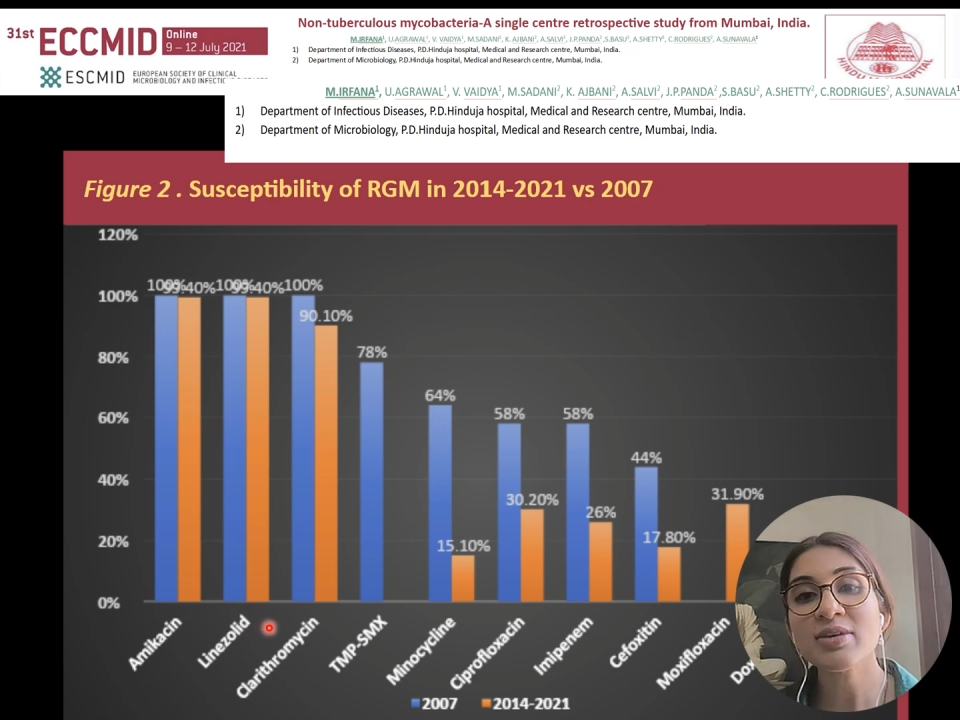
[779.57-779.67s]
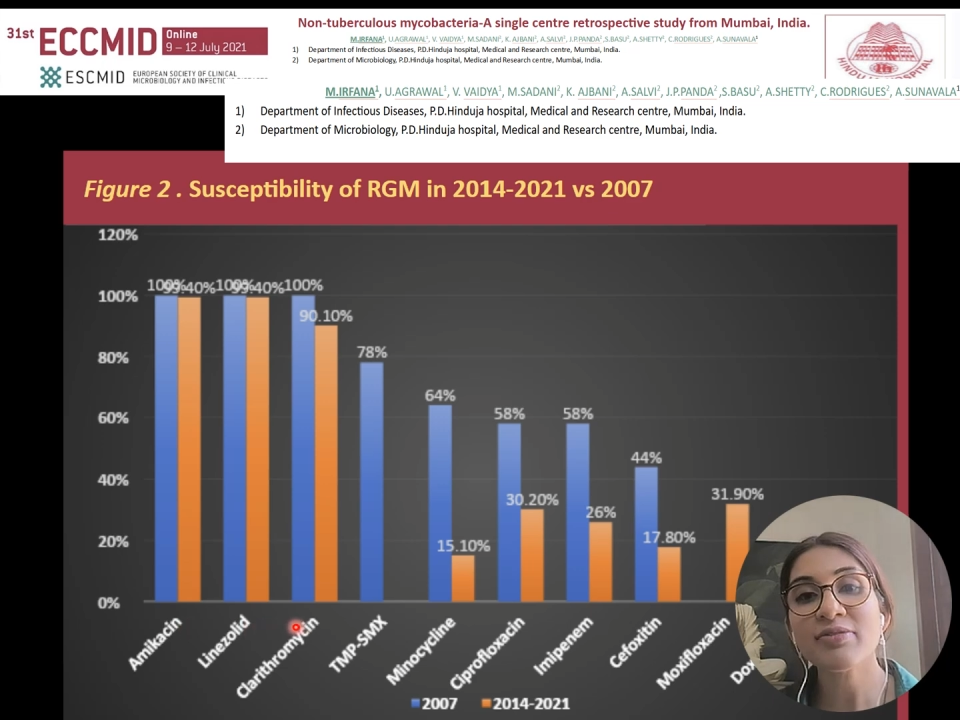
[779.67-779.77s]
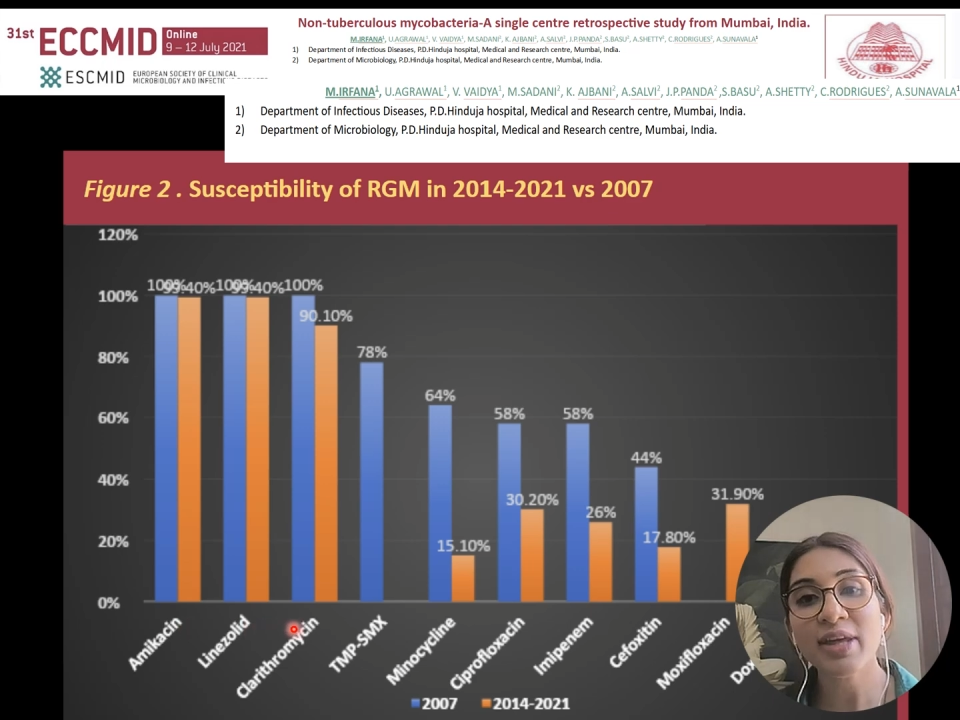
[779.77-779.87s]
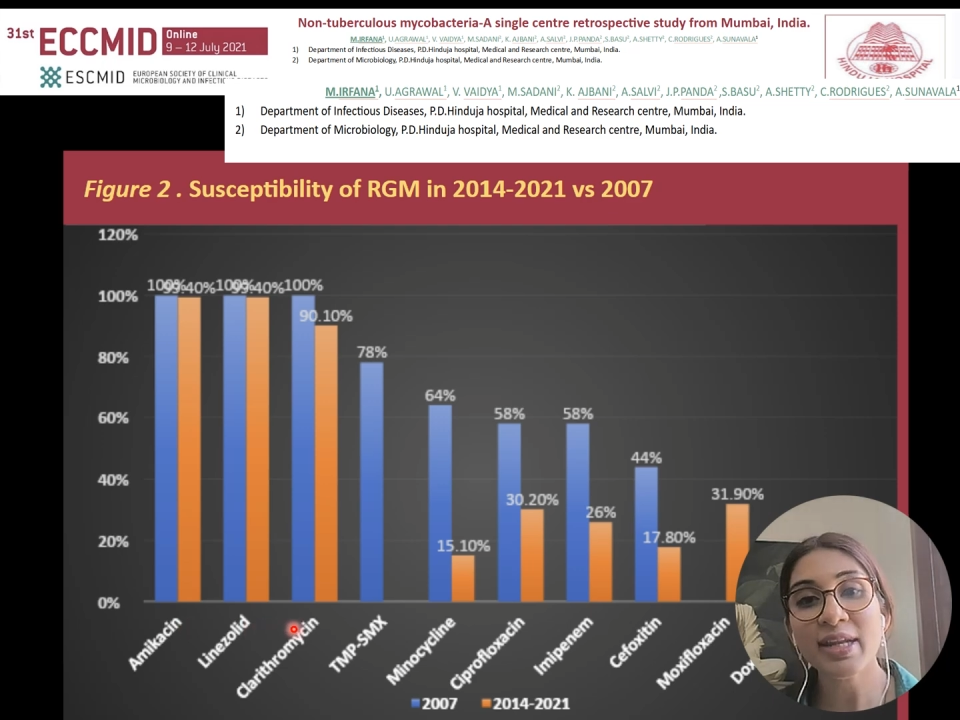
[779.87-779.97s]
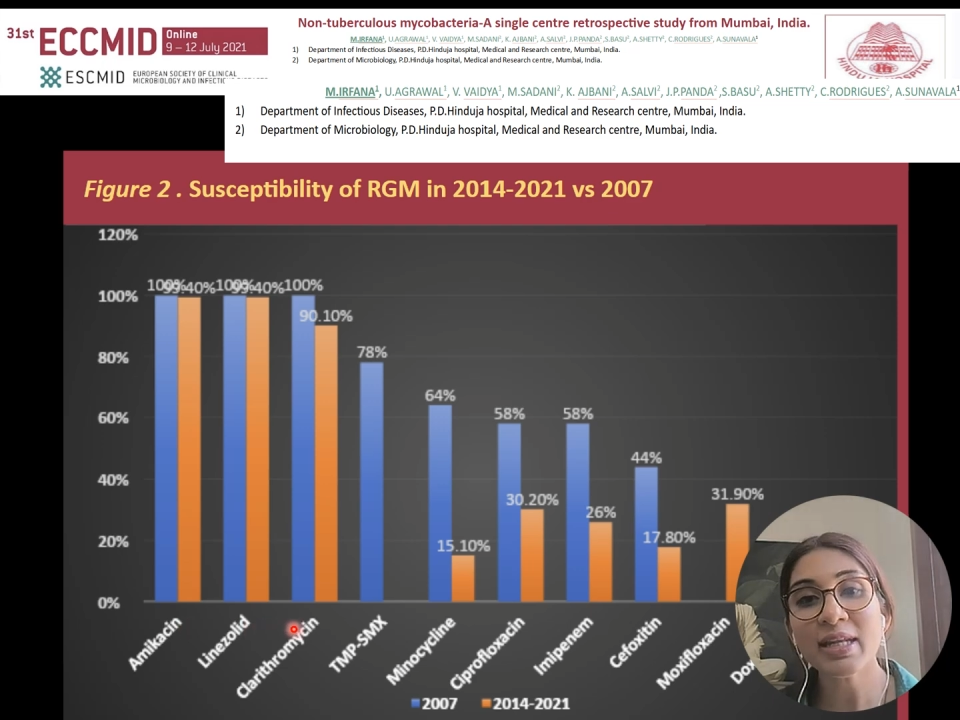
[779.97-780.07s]
are
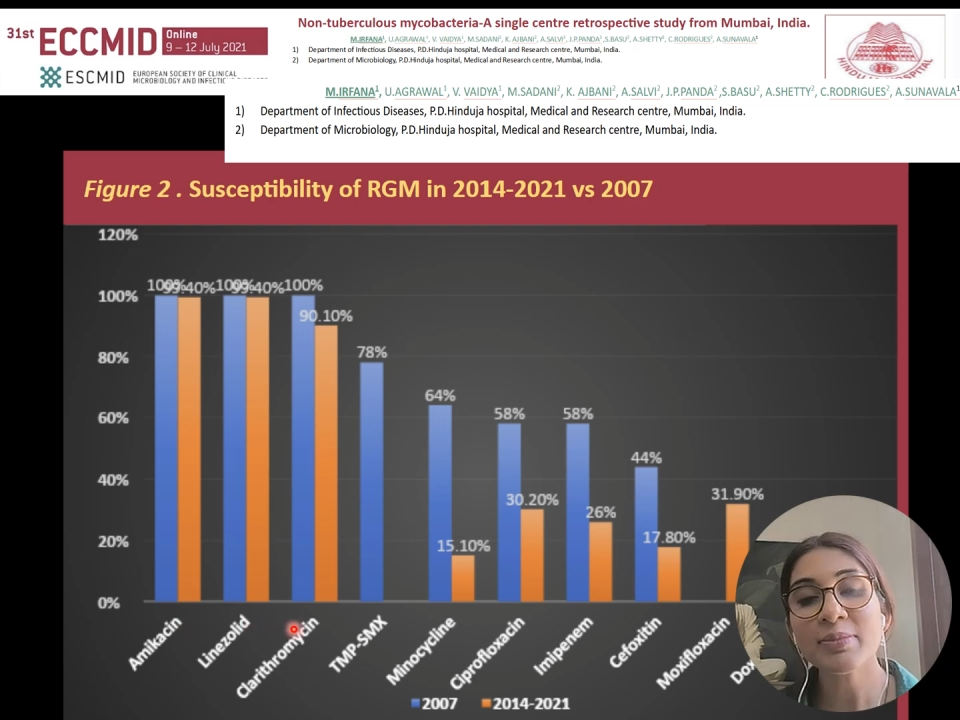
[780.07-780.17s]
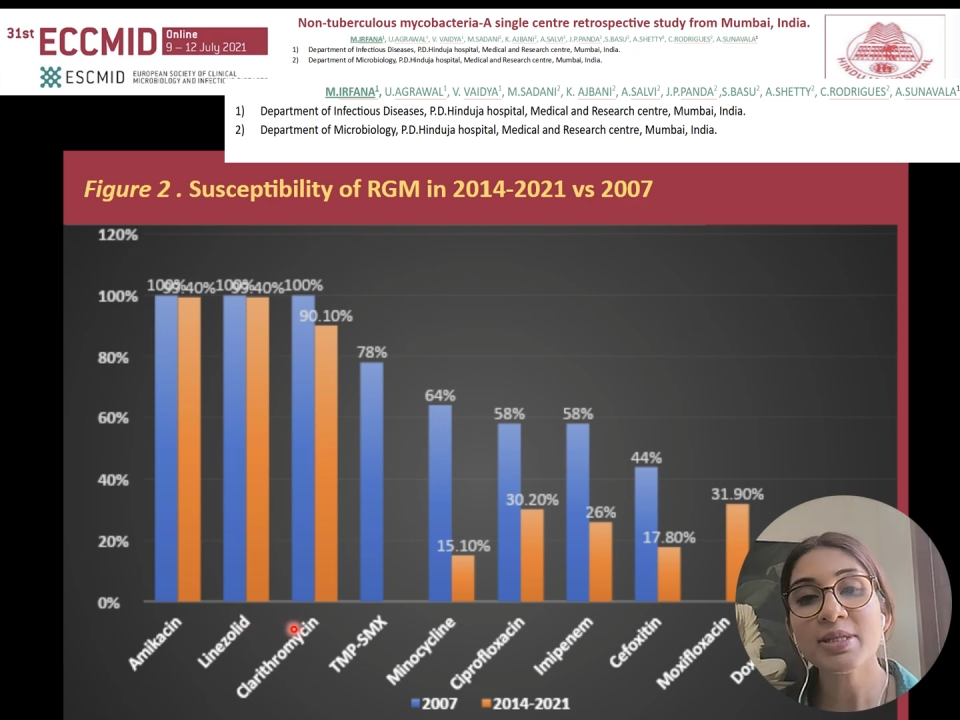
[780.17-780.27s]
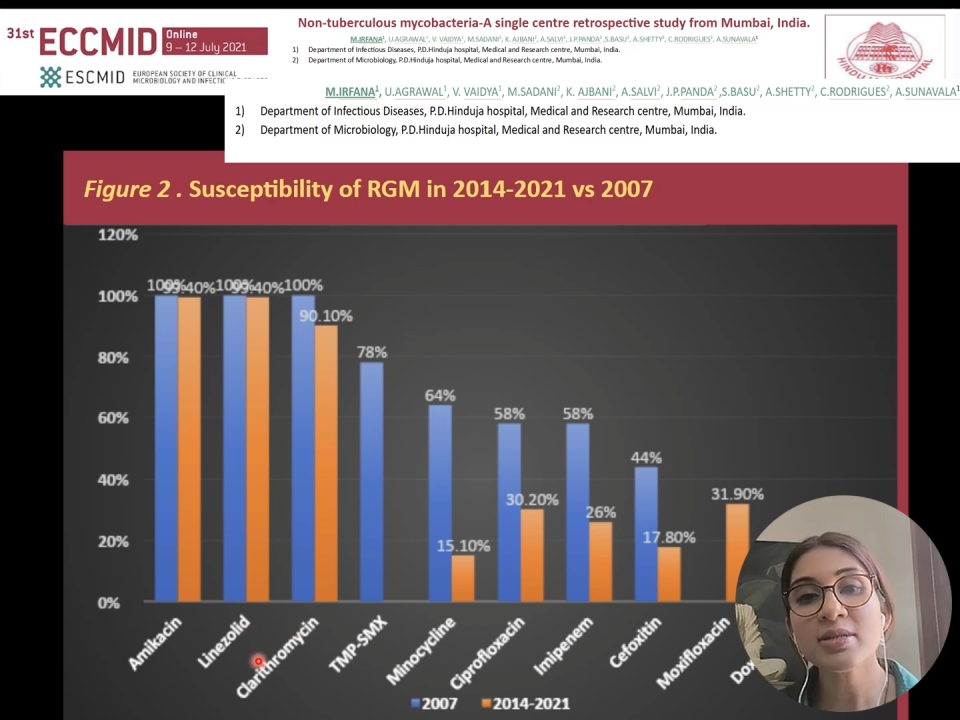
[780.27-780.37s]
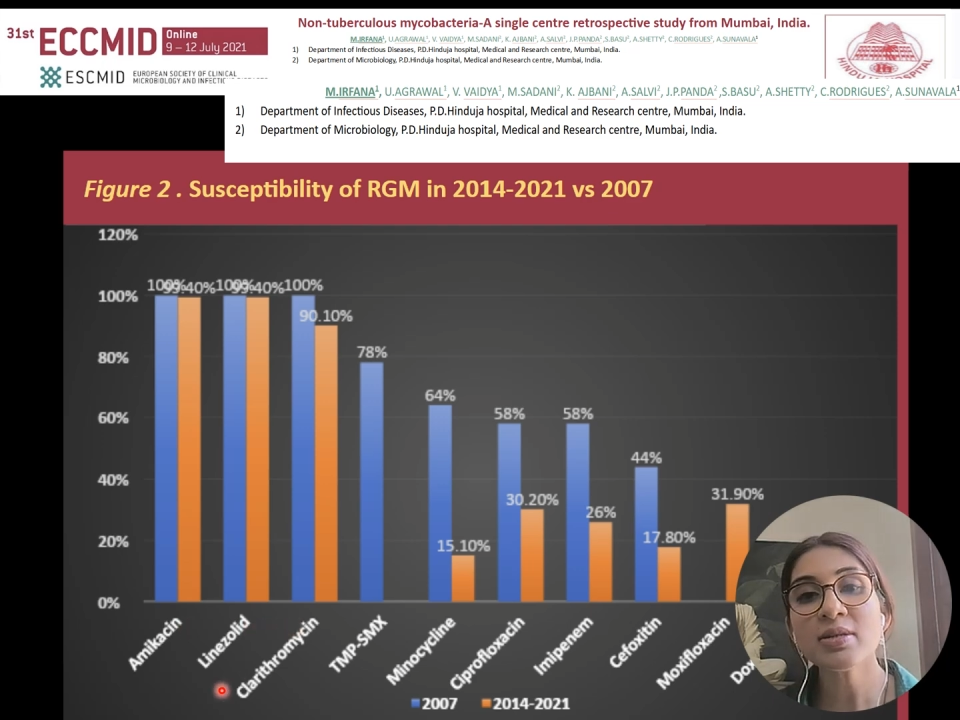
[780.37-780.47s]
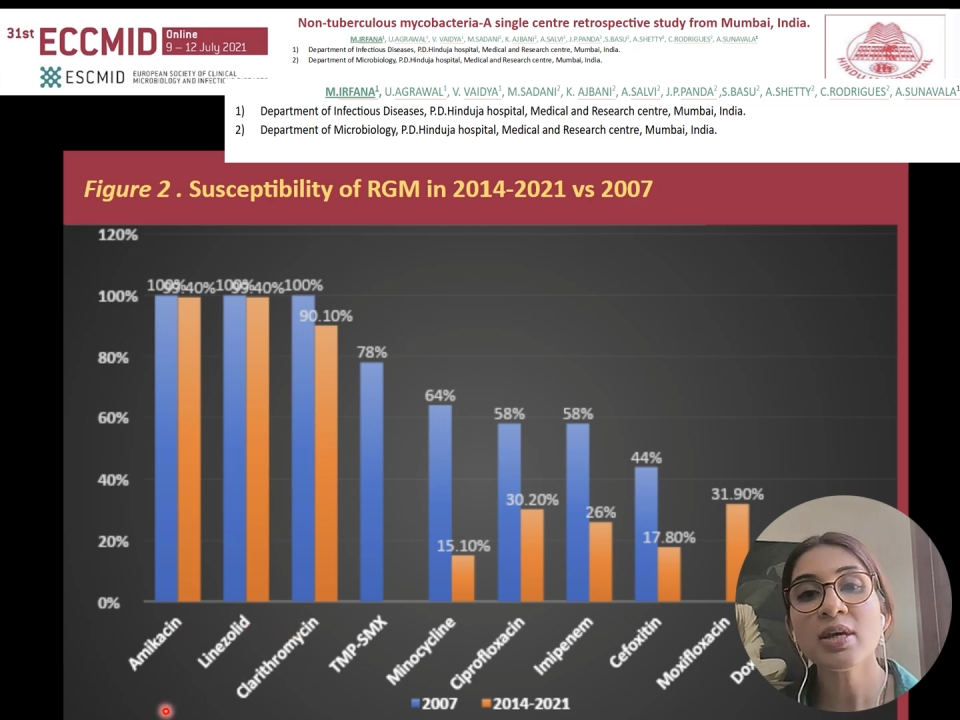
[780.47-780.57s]
very
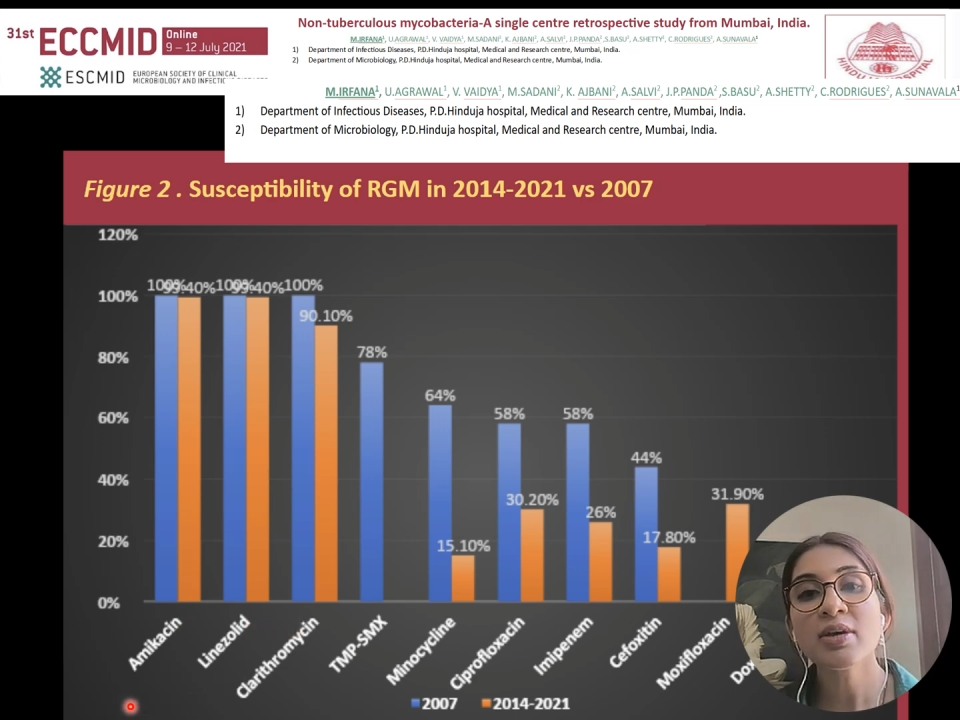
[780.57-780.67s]
limited,